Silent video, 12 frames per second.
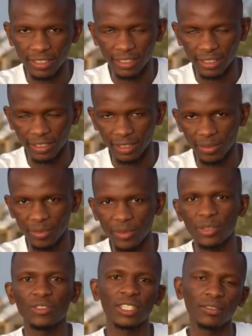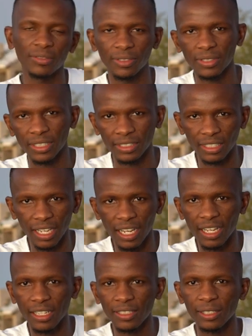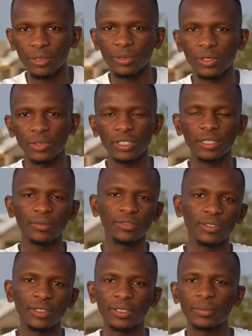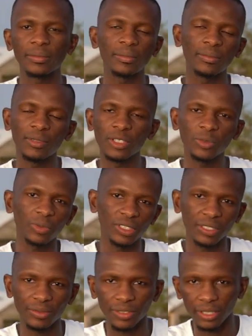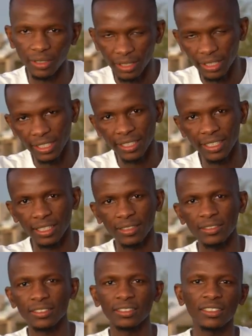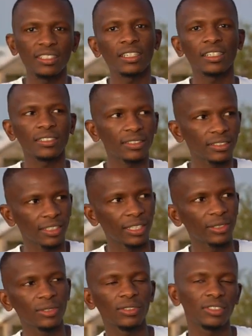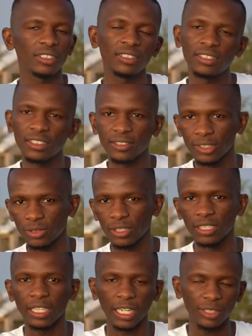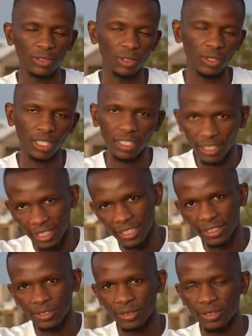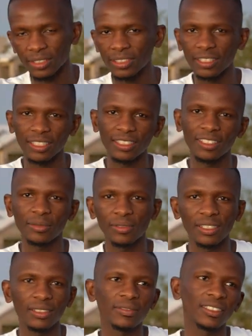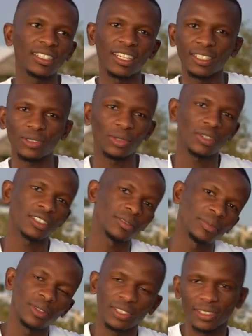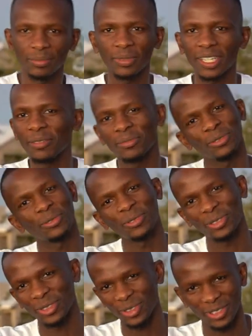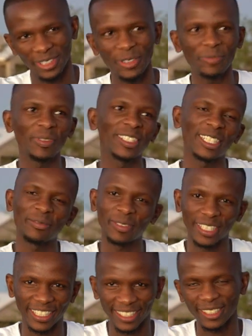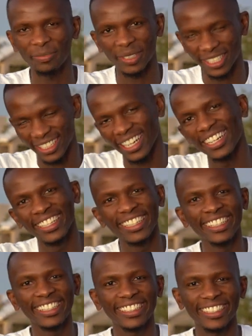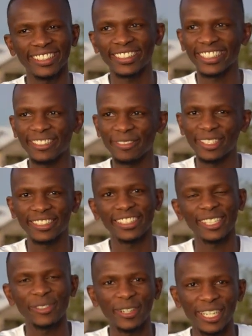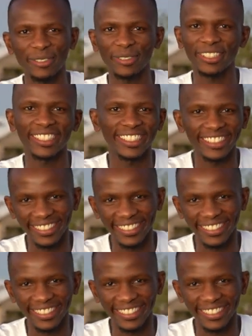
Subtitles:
it's a more driver-focused car. They were looking for more sporty feel, hence GTS. I know GT is usually Grand Tourer, so in this case I believe it's Grand Tourer Sport, but I'm not too sure. It could mean something else, but yeah, that's basically what I figured.